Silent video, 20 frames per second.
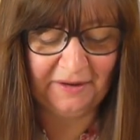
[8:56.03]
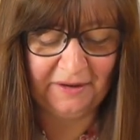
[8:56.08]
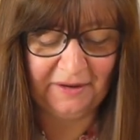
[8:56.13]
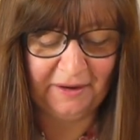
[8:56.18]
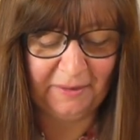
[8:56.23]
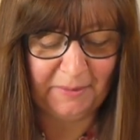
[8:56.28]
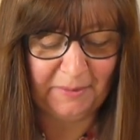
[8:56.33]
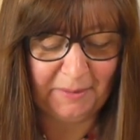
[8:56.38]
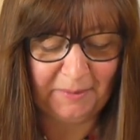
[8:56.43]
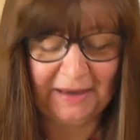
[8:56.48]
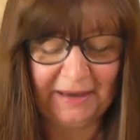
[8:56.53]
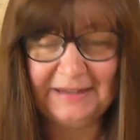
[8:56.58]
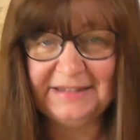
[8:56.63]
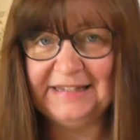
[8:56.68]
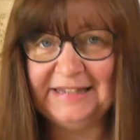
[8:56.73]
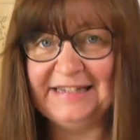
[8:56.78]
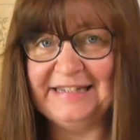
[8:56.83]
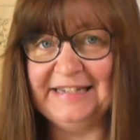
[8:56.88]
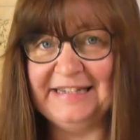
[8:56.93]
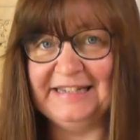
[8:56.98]

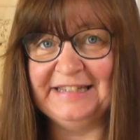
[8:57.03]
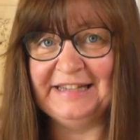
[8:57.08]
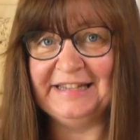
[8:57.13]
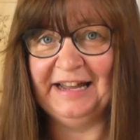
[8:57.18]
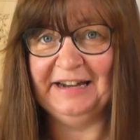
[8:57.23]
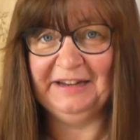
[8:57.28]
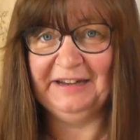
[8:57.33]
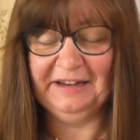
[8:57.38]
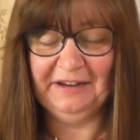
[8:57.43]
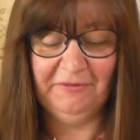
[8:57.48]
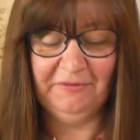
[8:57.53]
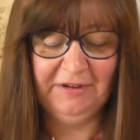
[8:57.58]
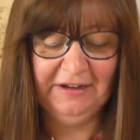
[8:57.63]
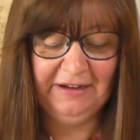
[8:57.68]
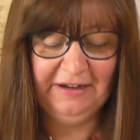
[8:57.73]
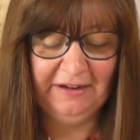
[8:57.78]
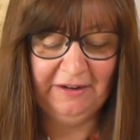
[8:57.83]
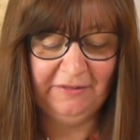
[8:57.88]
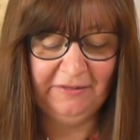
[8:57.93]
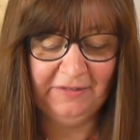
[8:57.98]
amazing detail in it.
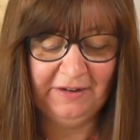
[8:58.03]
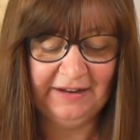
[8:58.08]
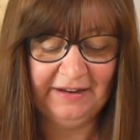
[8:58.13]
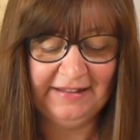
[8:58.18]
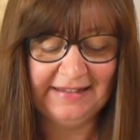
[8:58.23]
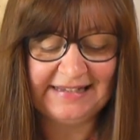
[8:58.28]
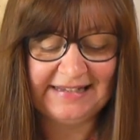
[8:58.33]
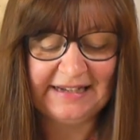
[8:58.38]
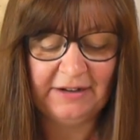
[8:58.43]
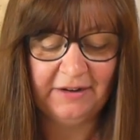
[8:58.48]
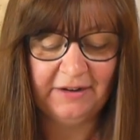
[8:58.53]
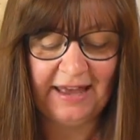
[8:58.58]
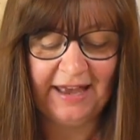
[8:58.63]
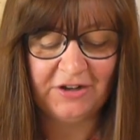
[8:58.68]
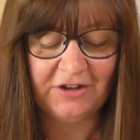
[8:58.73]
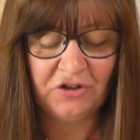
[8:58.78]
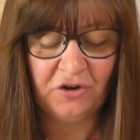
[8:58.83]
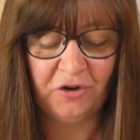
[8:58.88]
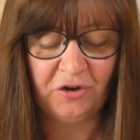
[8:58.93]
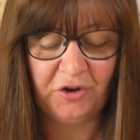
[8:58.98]
Really lovely. And there's a little
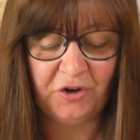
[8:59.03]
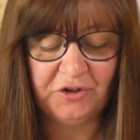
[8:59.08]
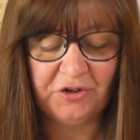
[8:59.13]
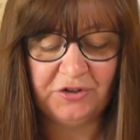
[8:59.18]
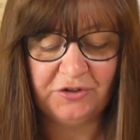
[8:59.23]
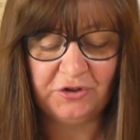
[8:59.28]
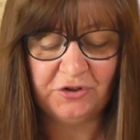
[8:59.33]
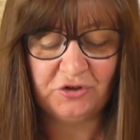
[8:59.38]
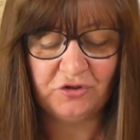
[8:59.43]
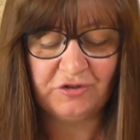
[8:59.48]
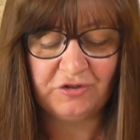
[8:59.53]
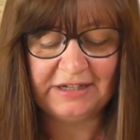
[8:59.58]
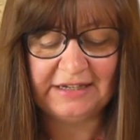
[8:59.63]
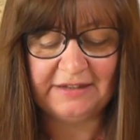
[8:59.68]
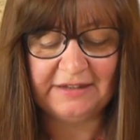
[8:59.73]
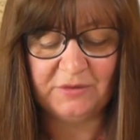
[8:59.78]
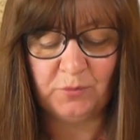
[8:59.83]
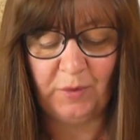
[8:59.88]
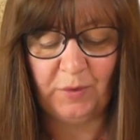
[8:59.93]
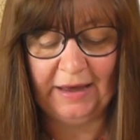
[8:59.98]
hedgehog under the tree
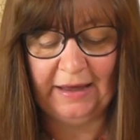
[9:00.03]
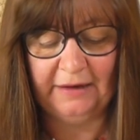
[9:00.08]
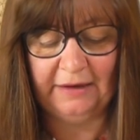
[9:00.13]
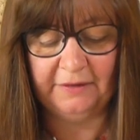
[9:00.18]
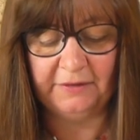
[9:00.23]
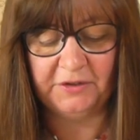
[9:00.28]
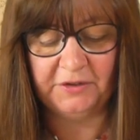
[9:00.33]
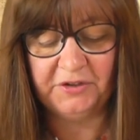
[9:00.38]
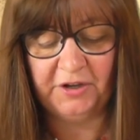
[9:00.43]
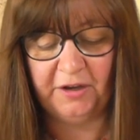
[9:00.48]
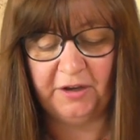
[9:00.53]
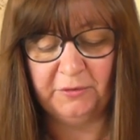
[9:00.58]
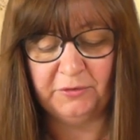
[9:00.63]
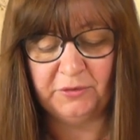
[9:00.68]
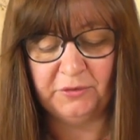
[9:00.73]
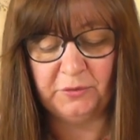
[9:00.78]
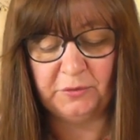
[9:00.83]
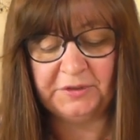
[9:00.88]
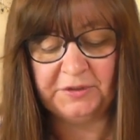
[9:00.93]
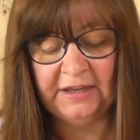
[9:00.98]
as well, and the
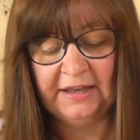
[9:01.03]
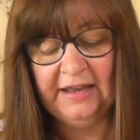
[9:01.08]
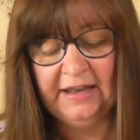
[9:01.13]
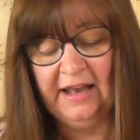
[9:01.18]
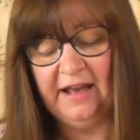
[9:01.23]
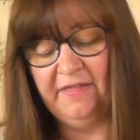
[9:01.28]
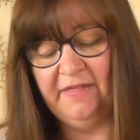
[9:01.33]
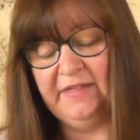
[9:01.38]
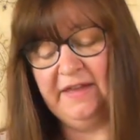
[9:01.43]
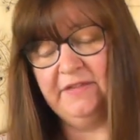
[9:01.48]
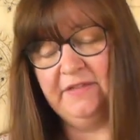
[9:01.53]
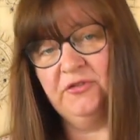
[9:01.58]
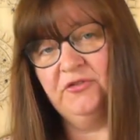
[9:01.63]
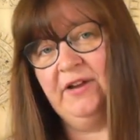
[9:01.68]
toadstools, and then the